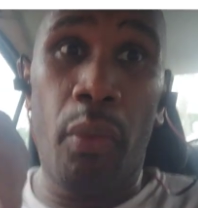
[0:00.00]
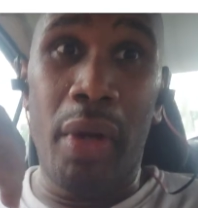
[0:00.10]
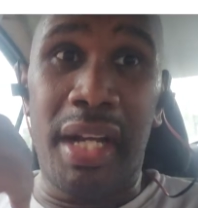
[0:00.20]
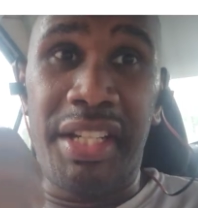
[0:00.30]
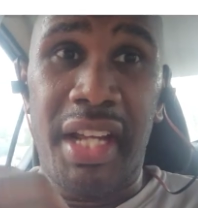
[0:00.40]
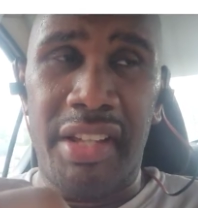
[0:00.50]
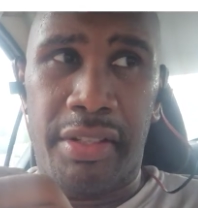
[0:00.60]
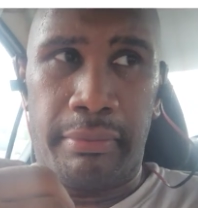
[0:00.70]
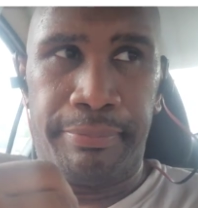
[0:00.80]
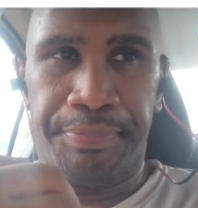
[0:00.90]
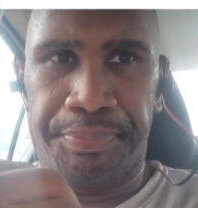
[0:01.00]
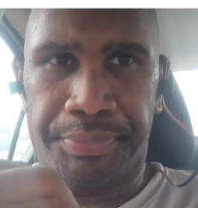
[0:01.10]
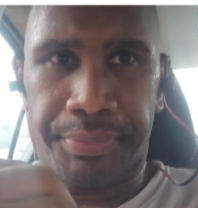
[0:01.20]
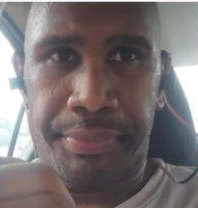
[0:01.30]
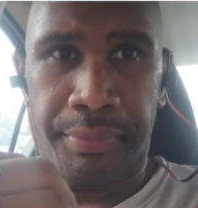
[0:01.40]
when it doesn't
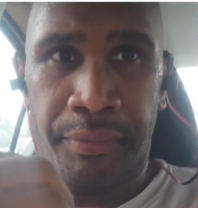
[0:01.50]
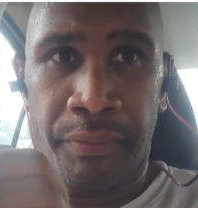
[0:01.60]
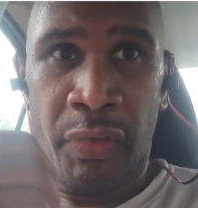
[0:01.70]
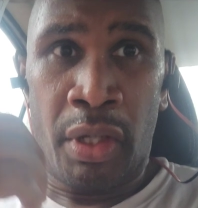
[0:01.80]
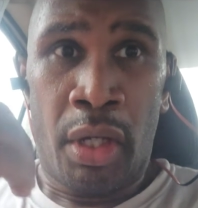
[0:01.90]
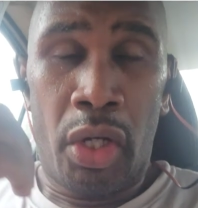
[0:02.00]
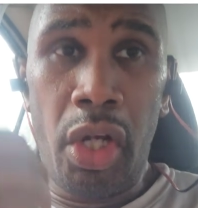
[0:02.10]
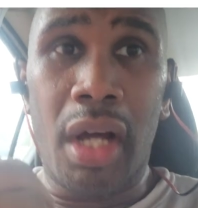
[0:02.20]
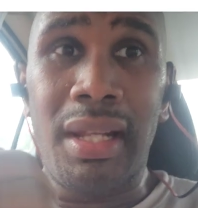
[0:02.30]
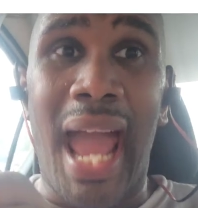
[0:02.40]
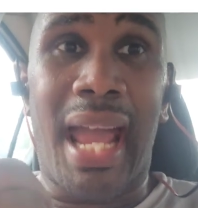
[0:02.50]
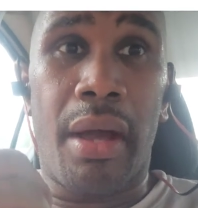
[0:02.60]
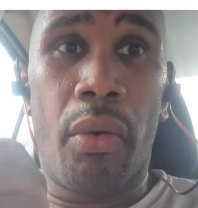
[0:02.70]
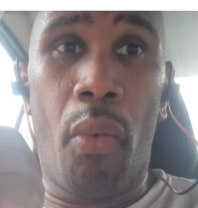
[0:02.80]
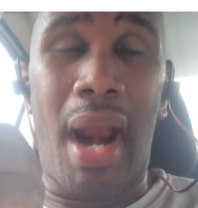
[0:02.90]
look like
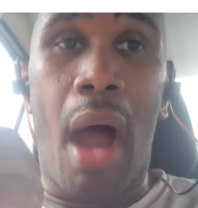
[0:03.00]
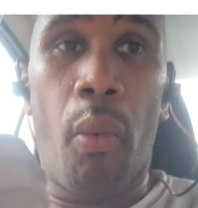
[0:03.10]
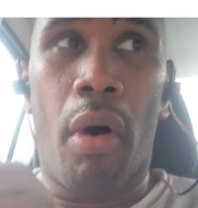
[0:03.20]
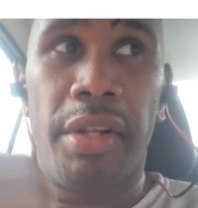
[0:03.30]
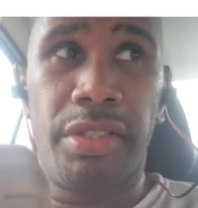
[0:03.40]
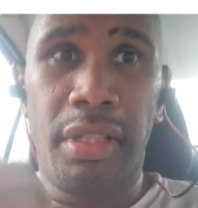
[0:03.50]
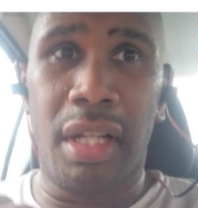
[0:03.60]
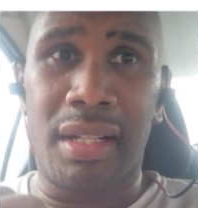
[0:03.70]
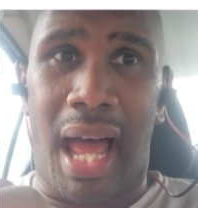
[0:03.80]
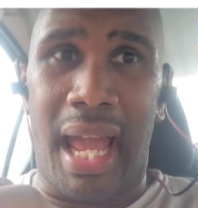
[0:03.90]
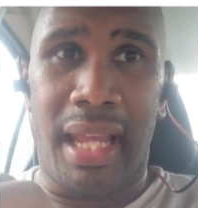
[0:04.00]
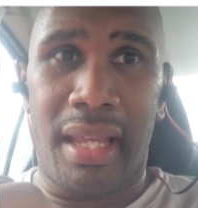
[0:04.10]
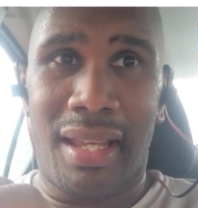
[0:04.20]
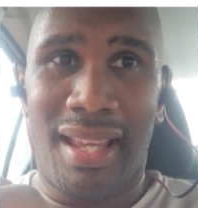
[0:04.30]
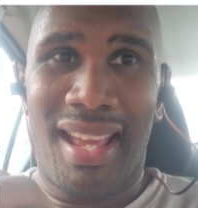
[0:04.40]
what I want it to look like,
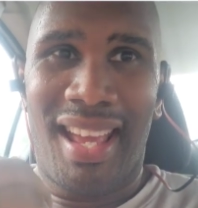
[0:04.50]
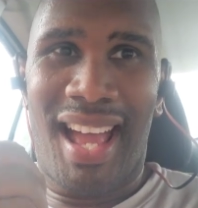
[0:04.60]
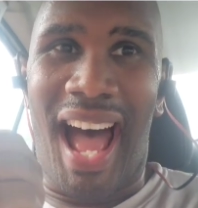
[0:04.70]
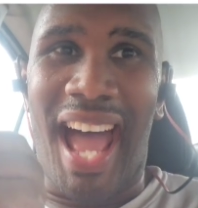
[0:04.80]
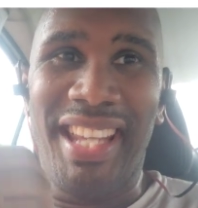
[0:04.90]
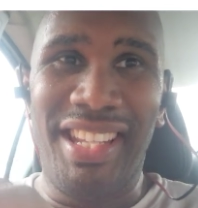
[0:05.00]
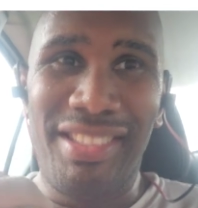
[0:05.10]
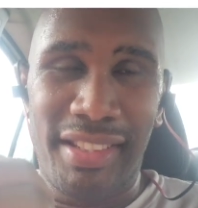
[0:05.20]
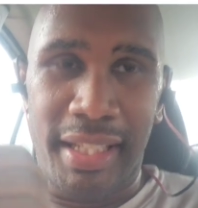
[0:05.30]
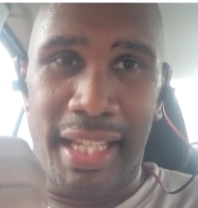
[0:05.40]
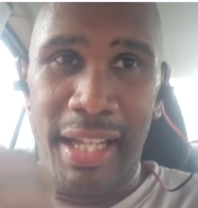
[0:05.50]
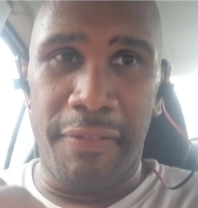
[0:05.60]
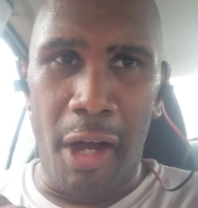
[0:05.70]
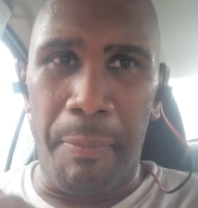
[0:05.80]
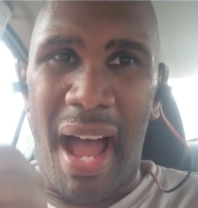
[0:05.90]
I easily
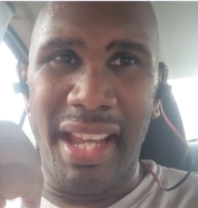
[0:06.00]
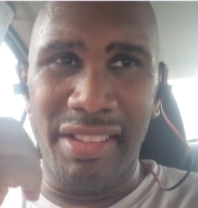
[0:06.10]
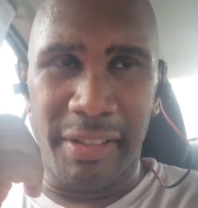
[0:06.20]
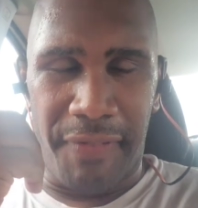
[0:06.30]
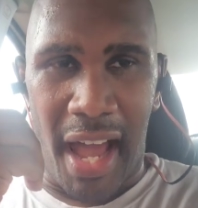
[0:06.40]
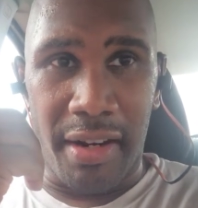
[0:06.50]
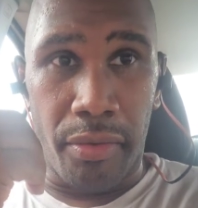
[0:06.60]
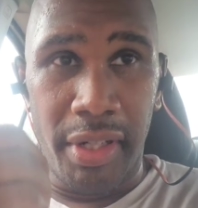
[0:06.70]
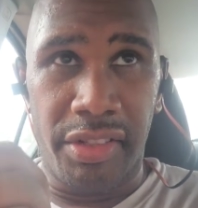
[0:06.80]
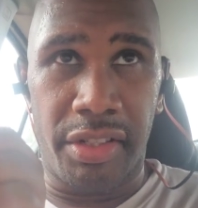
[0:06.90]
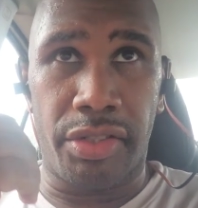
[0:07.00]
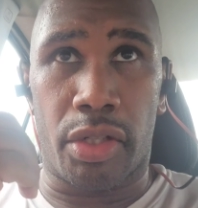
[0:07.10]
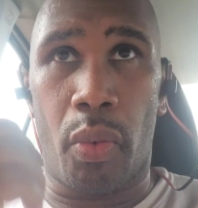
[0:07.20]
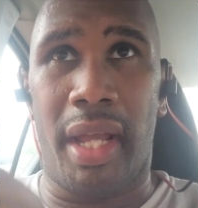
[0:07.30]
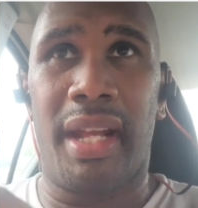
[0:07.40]
give up. I easily find a reason to
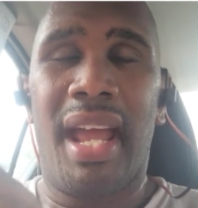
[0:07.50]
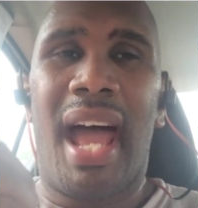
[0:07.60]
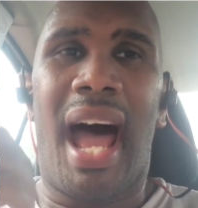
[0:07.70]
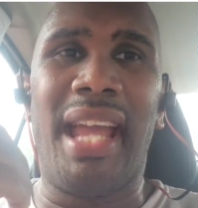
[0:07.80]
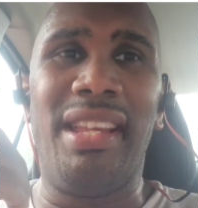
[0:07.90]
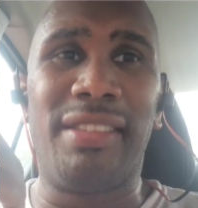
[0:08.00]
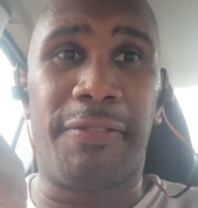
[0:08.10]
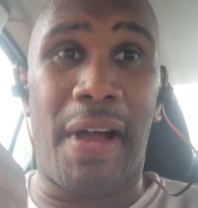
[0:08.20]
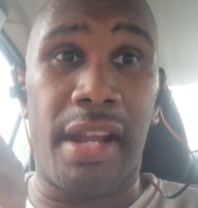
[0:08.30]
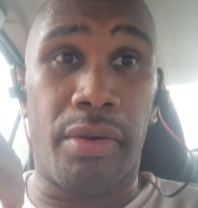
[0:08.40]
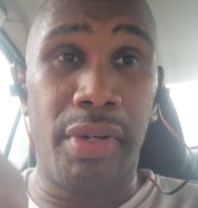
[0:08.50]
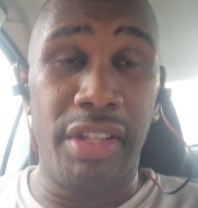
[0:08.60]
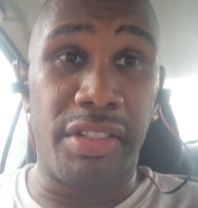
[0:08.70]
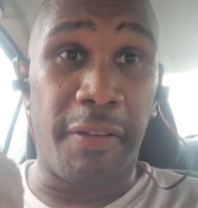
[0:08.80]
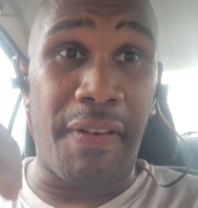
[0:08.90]
quit. I easily find a
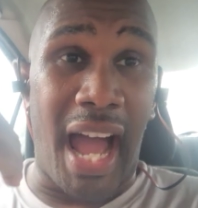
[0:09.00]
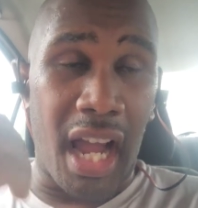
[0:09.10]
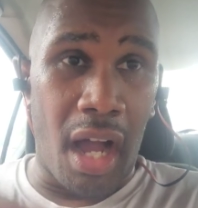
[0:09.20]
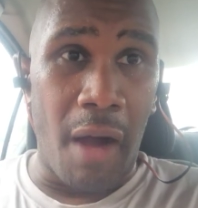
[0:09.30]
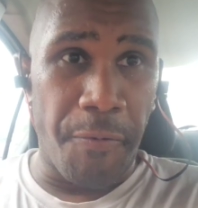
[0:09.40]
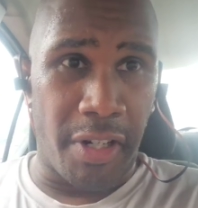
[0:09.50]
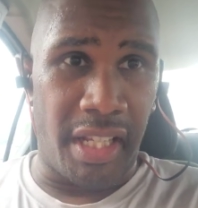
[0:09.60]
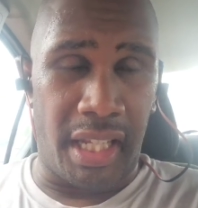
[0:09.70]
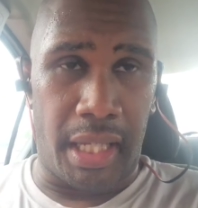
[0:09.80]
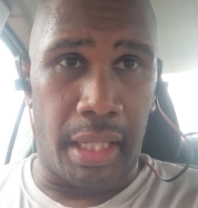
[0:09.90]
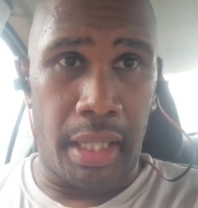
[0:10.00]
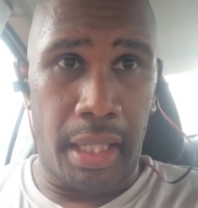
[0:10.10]
reason to find comfort again.